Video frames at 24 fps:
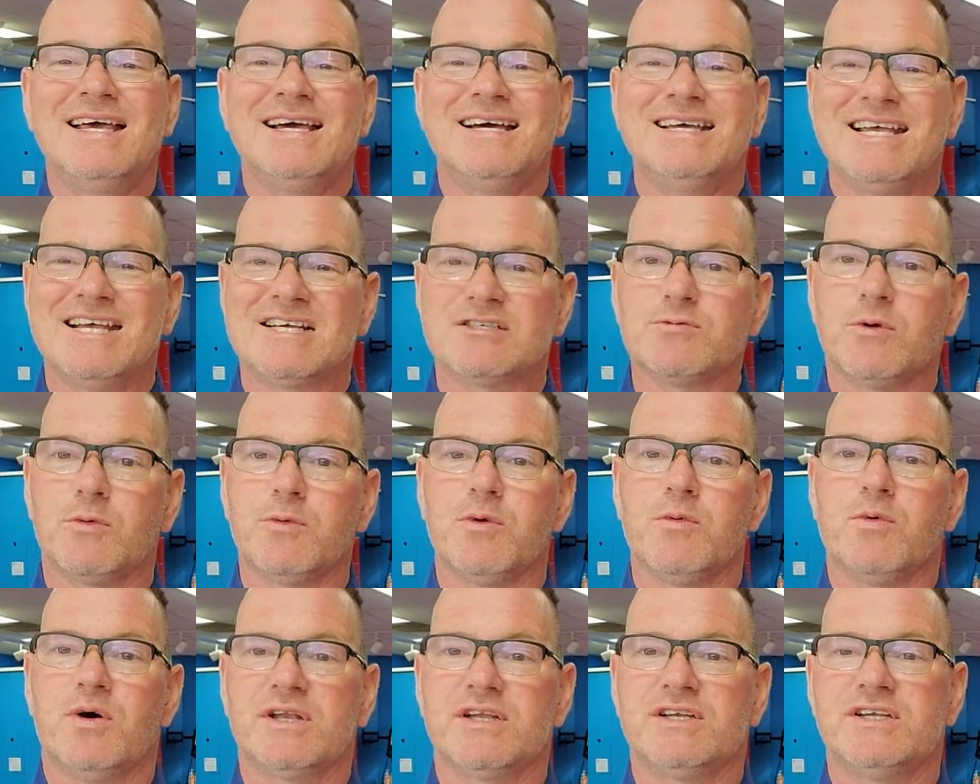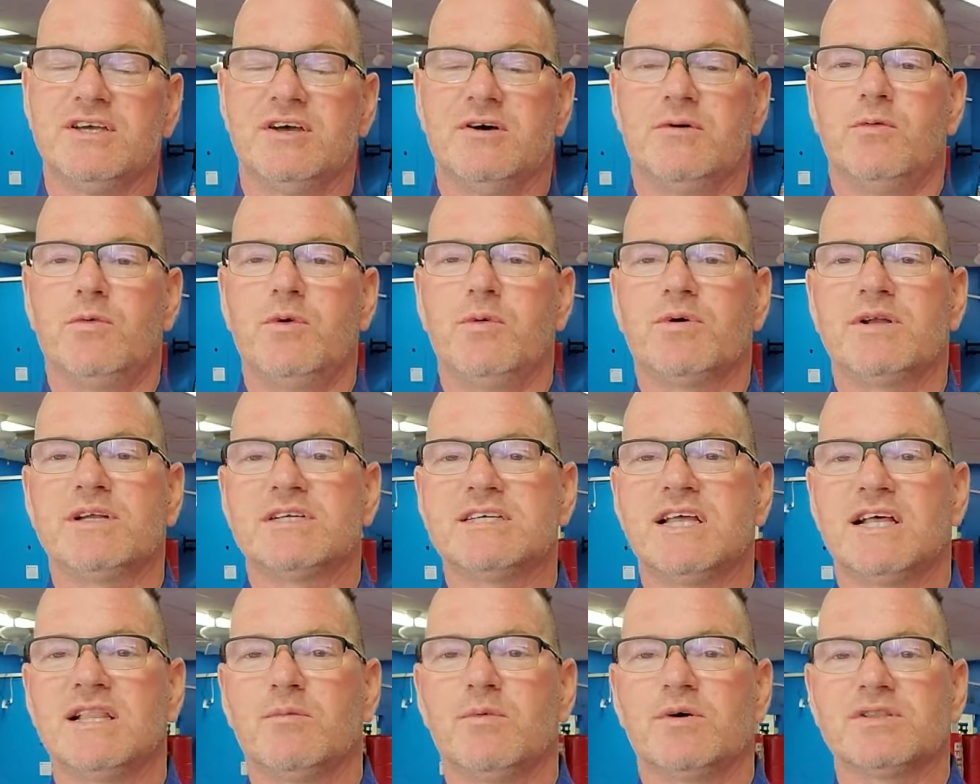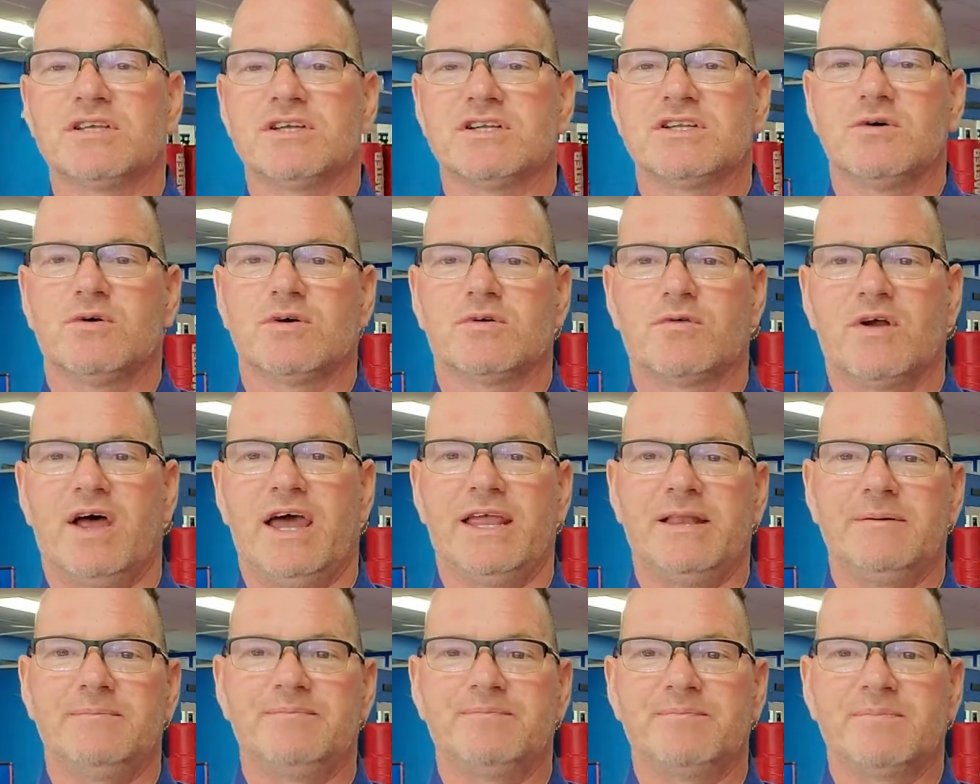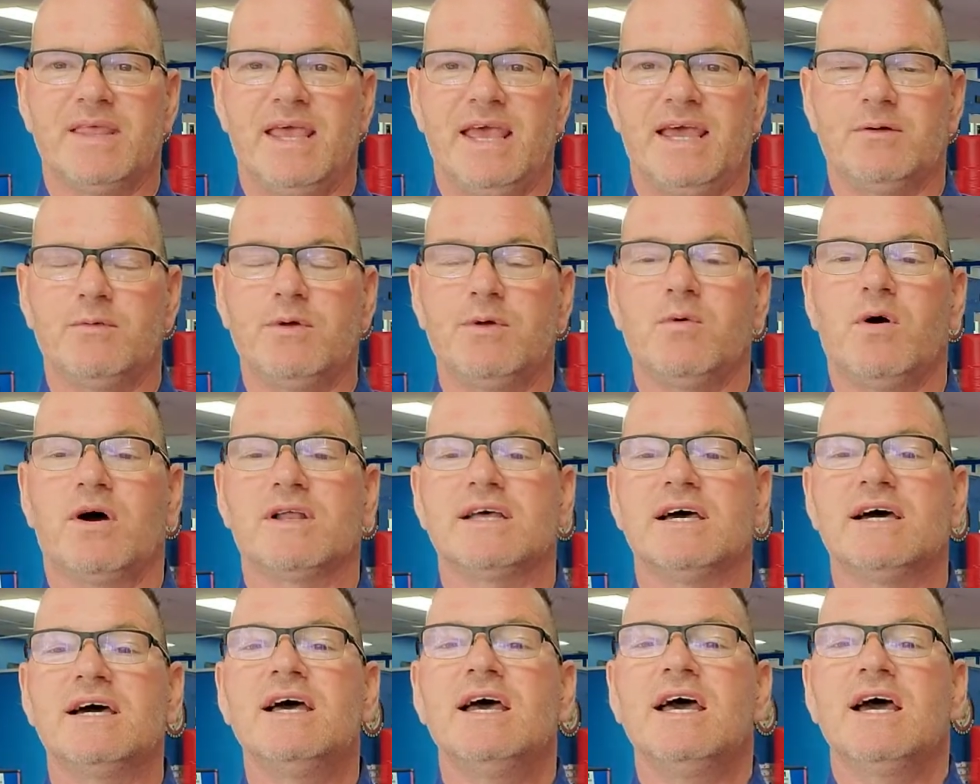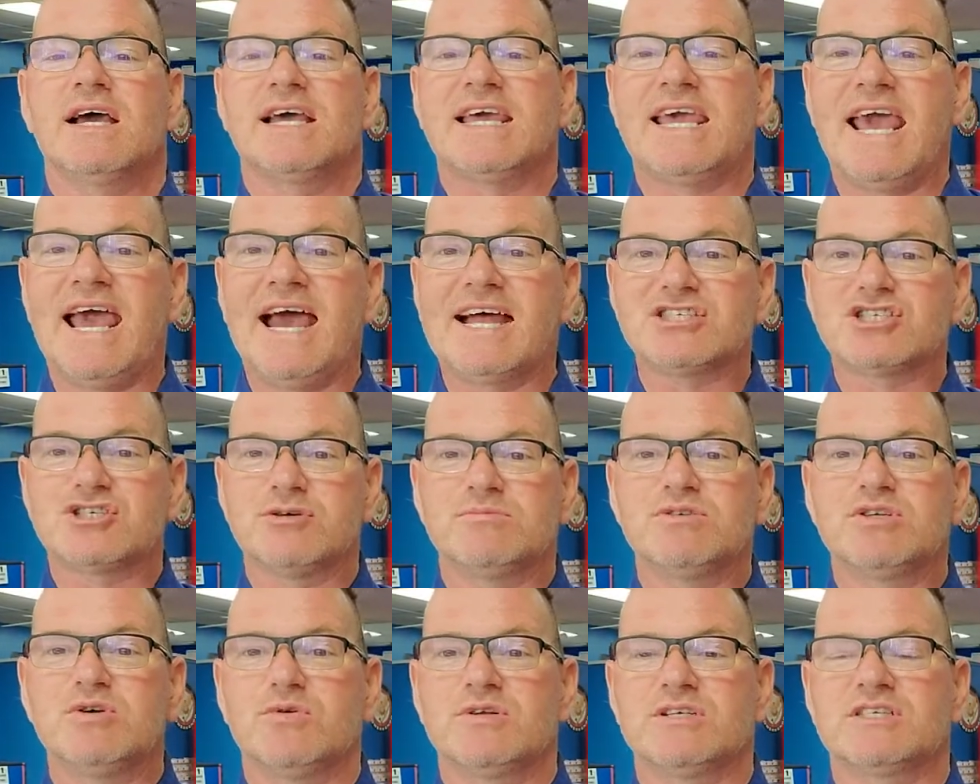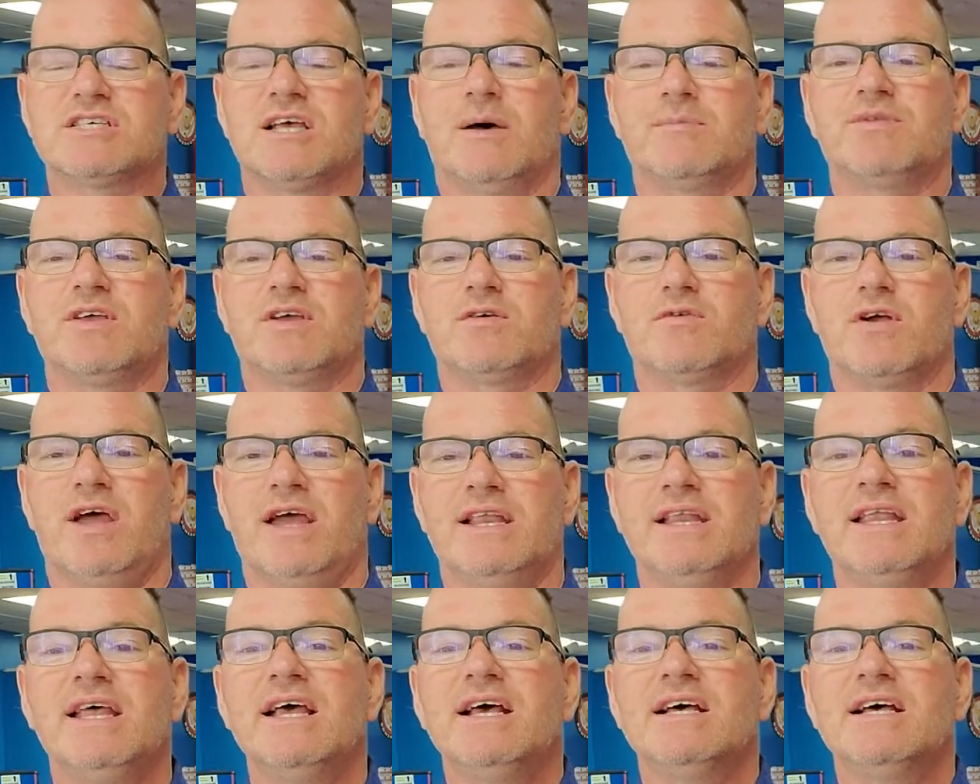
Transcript: Here's what we want to do. We want to tell them what they're doing right, and we want to catch them doing something right.